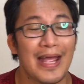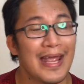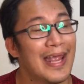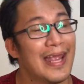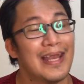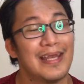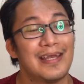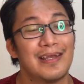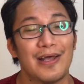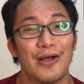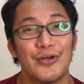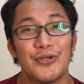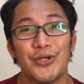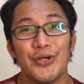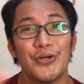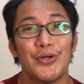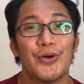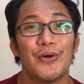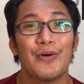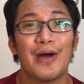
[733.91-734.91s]
And
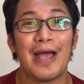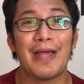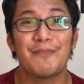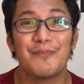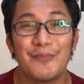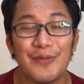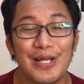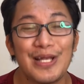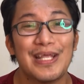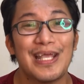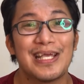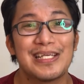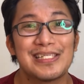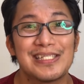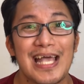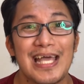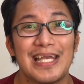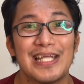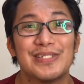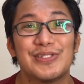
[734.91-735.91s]
you know, I'm really
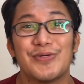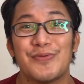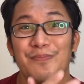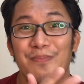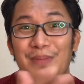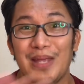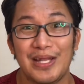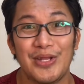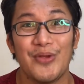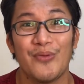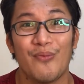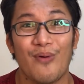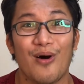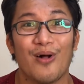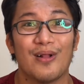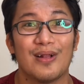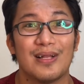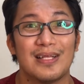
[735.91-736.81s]
excited to meet you all,